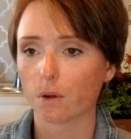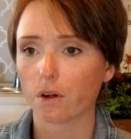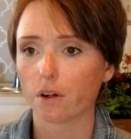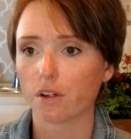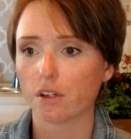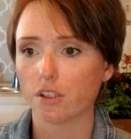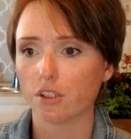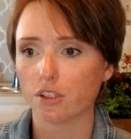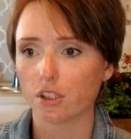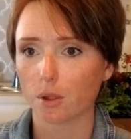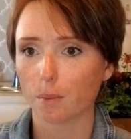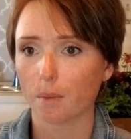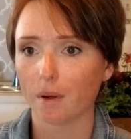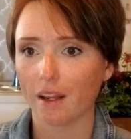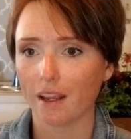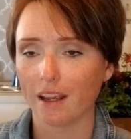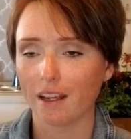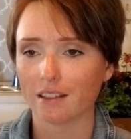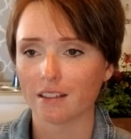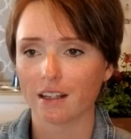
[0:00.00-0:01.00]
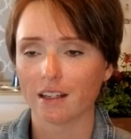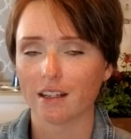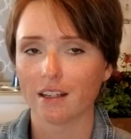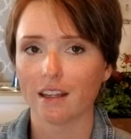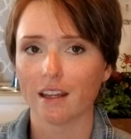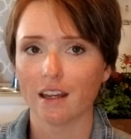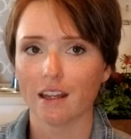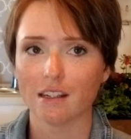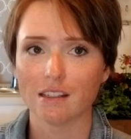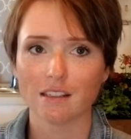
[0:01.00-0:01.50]
to germinate and
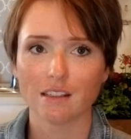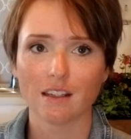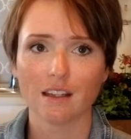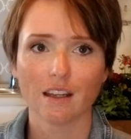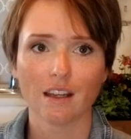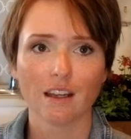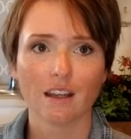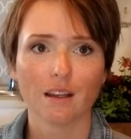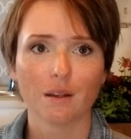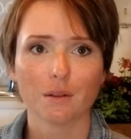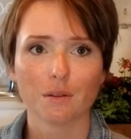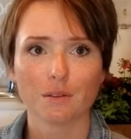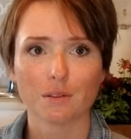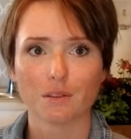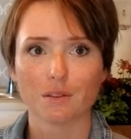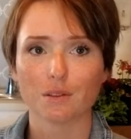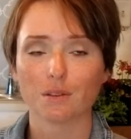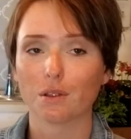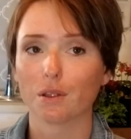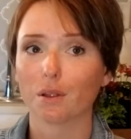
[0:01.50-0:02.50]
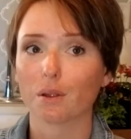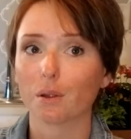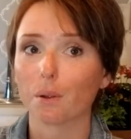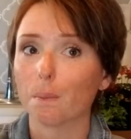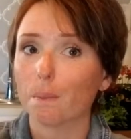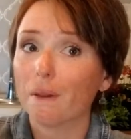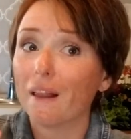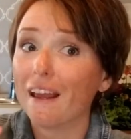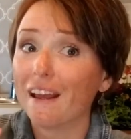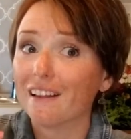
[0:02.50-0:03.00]
get to the little
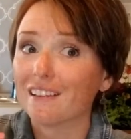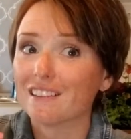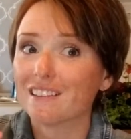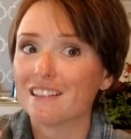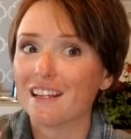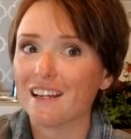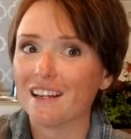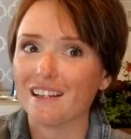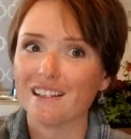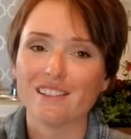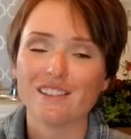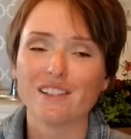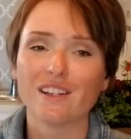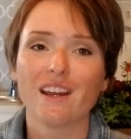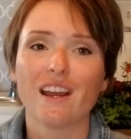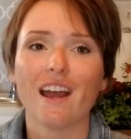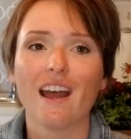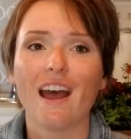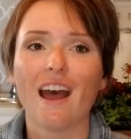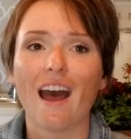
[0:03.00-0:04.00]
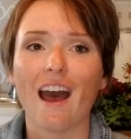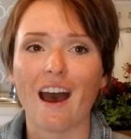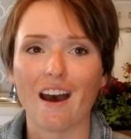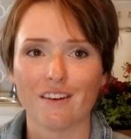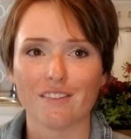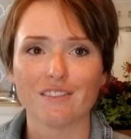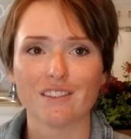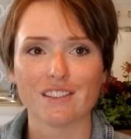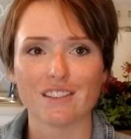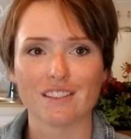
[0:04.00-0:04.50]
plant stage,
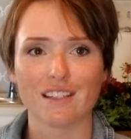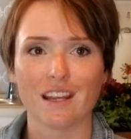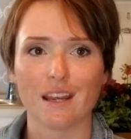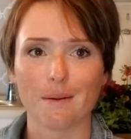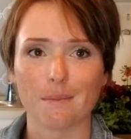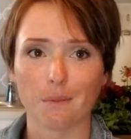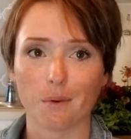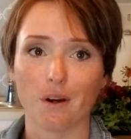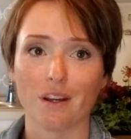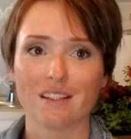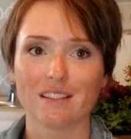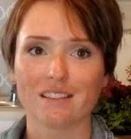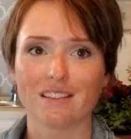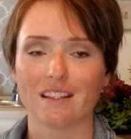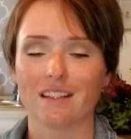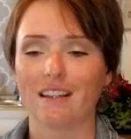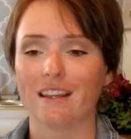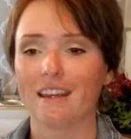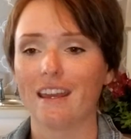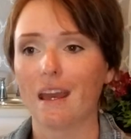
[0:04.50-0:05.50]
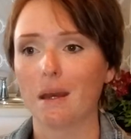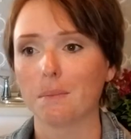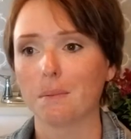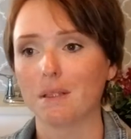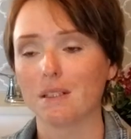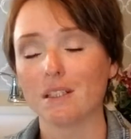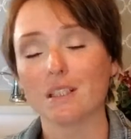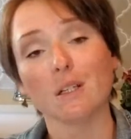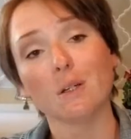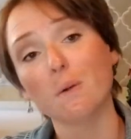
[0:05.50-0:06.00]
have to stay moist. And they can't be
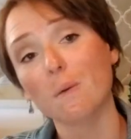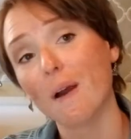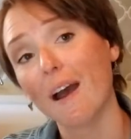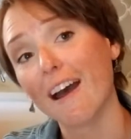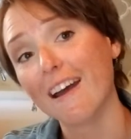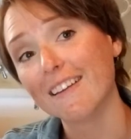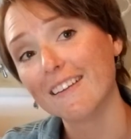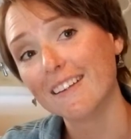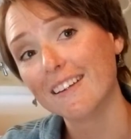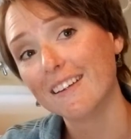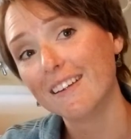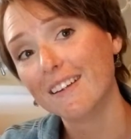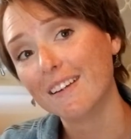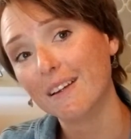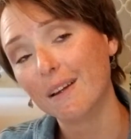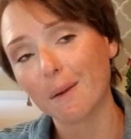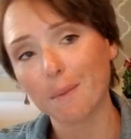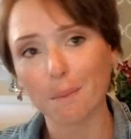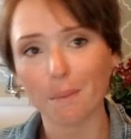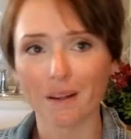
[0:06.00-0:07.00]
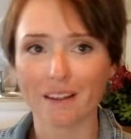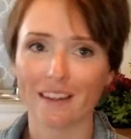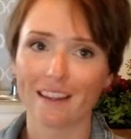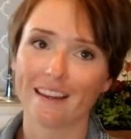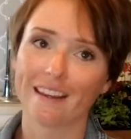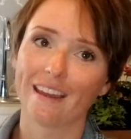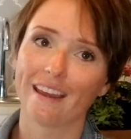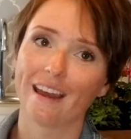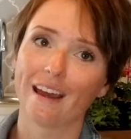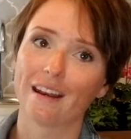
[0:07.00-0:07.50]
too wet, but they
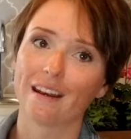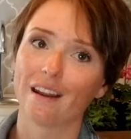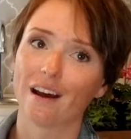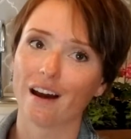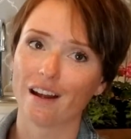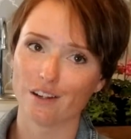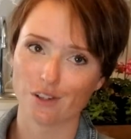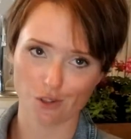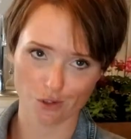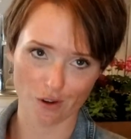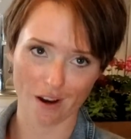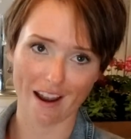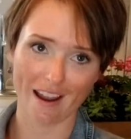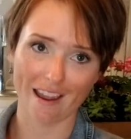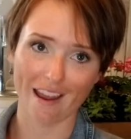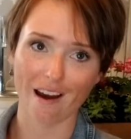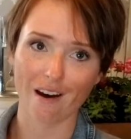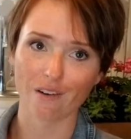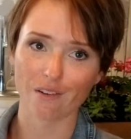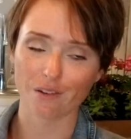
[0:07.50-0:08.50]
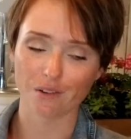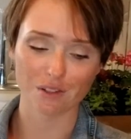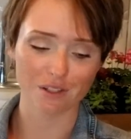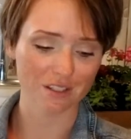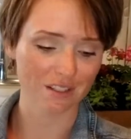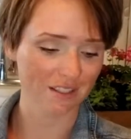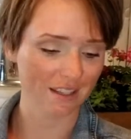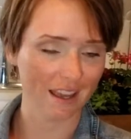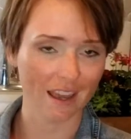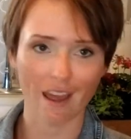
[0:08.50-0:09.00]
cannot dry out. You
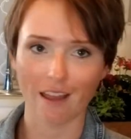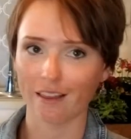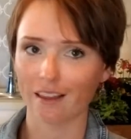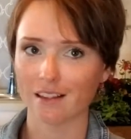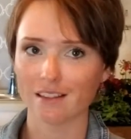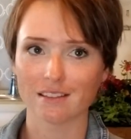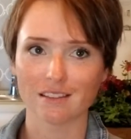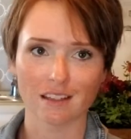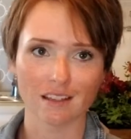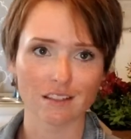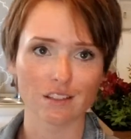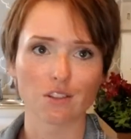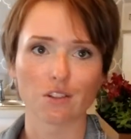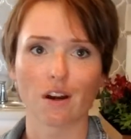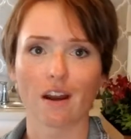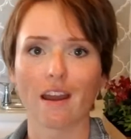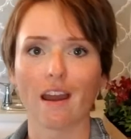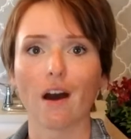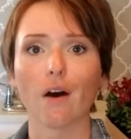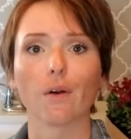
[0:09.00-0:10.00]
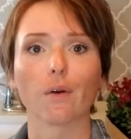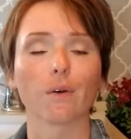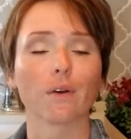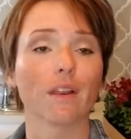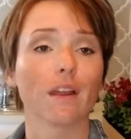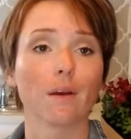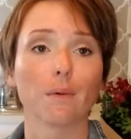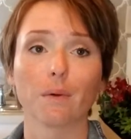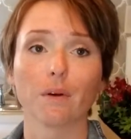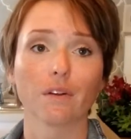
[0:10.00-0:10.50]
just can't let seeds dry out or
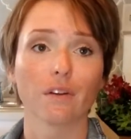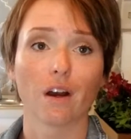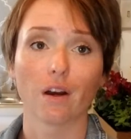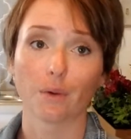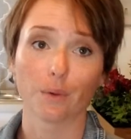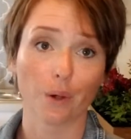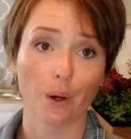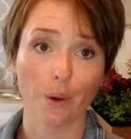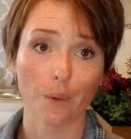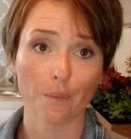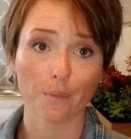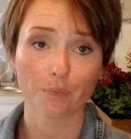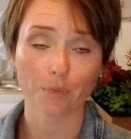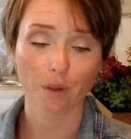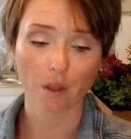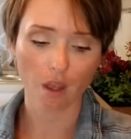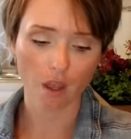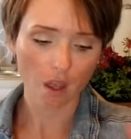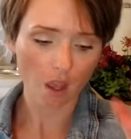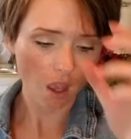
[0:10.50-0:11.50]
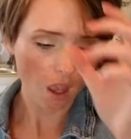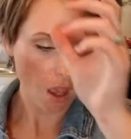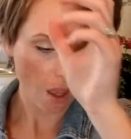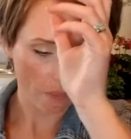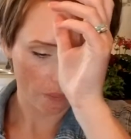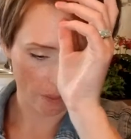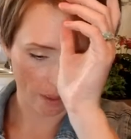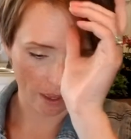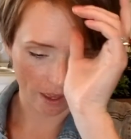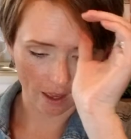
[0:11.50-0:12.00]
they will not grow.
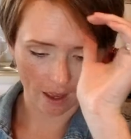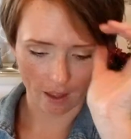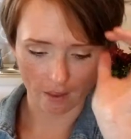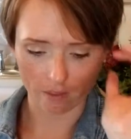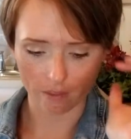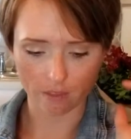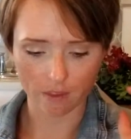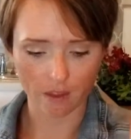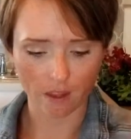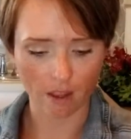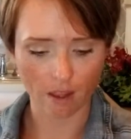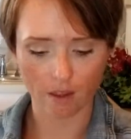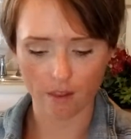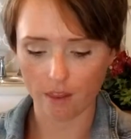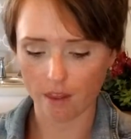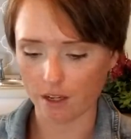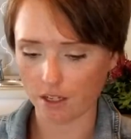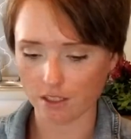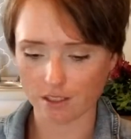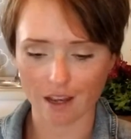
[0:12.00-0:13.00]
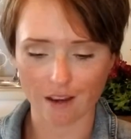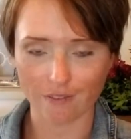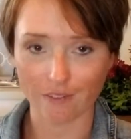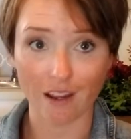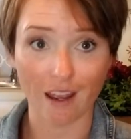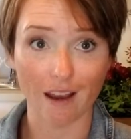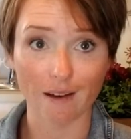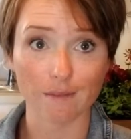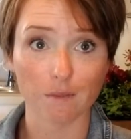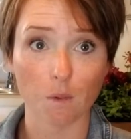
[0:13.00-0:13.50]
They just have to
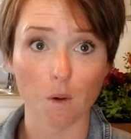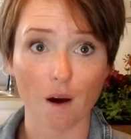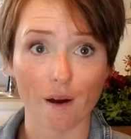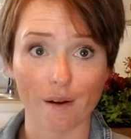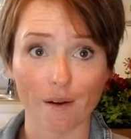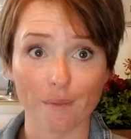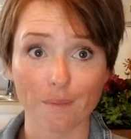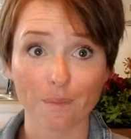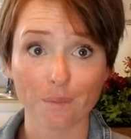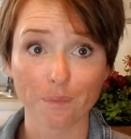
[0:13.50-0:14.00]
have water.